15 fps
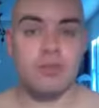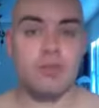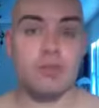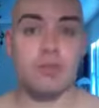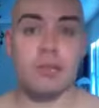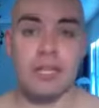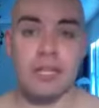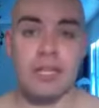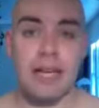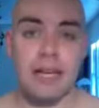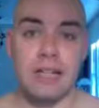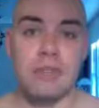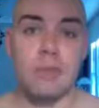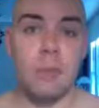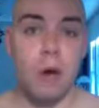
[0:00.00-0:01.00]
to a really
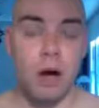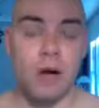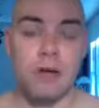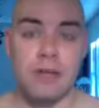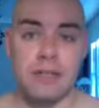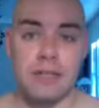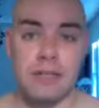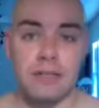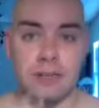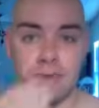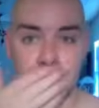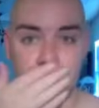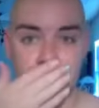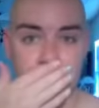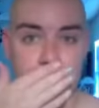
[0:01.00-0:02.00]
nice
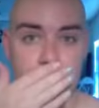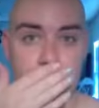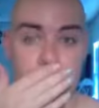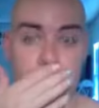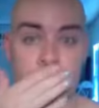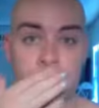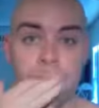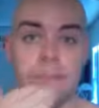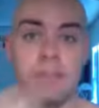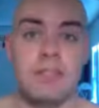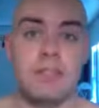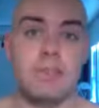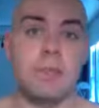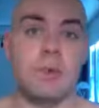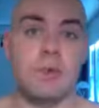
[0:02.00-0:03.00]
water-resistant finish.
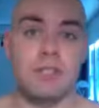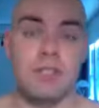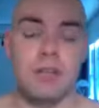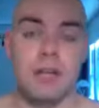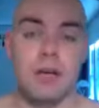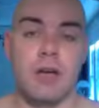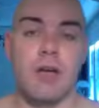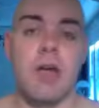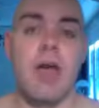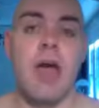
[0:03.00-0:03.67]
It's important to know.